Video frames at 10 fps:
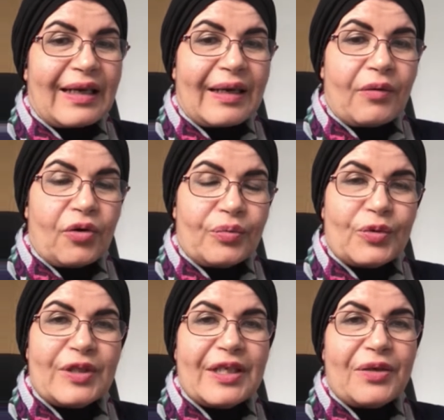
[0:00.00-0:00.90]
I hope
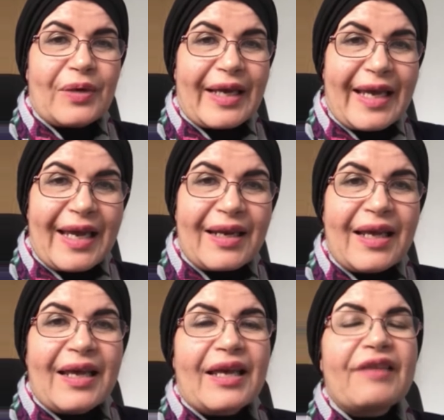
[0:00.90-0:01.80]
to see you again.
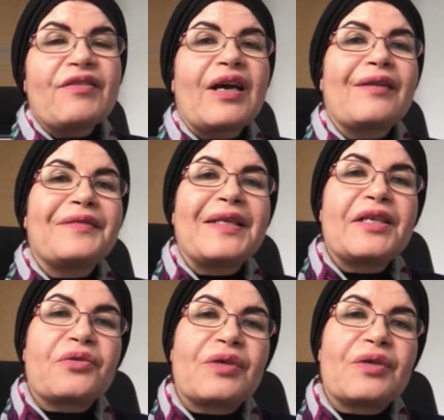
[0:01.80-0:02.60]
If you have any